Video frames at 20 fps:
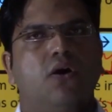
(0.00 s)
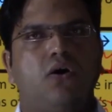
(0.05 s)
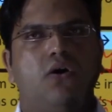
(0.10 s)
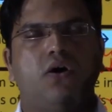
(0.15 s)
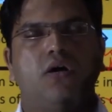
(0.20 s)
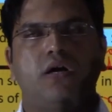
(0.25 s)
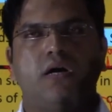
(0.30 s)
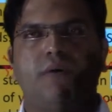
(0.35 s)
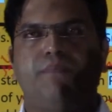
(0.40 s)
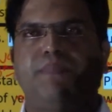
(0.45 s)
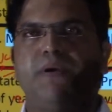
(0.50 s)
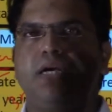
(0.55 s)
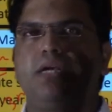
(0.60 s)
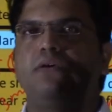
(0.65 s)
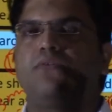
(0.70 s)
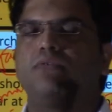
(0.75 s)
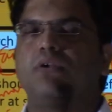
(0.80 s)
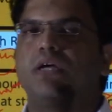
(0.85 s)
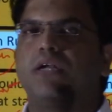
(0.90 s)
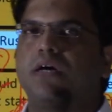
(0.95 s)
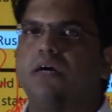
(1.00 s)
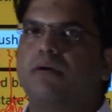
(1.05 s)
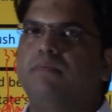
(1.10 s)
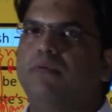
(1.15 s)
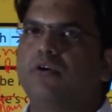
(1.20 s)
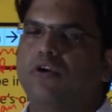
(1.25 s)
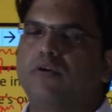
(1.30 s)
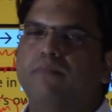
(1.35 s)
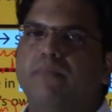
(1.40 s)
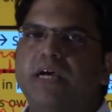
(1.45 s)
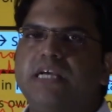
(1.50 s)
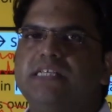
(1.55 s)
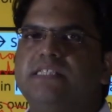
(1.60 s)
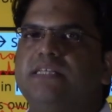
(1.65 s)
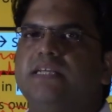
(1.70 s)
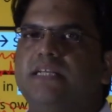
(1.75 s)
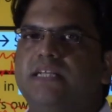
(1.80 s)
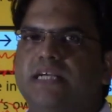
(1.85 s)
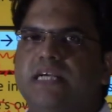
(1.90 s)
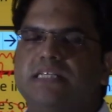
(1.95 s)
or a particular urban or my
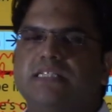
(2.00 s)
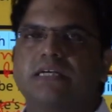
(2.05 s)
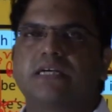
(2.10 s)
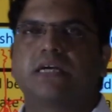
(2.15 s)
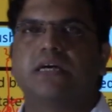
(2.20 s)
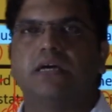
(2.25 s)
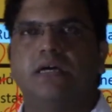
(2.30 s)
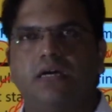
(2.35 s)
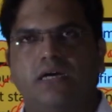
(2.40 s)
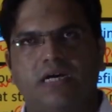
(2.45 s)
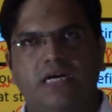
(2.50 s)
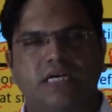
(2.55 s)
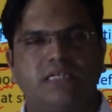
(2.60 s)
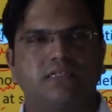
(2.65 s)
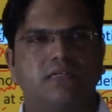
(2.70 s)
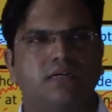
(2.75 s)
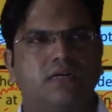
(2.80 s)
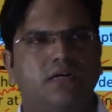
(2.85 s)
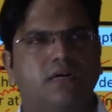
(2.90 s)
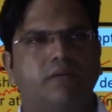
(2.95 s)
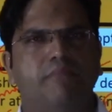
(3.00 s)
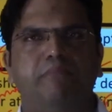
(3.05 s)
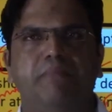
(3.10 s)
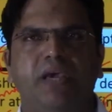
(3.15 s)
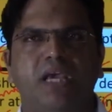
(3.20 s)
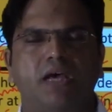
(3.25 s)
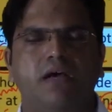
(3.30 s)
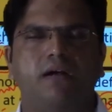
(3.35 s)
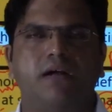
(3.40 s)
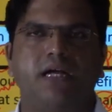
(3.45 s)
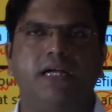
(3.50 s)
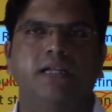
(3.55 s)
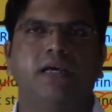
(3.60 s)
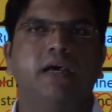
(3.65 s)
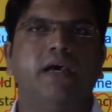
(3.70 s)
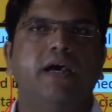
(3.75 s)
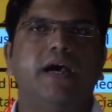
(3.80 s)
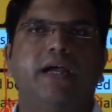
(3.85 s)
city as a mayor, right,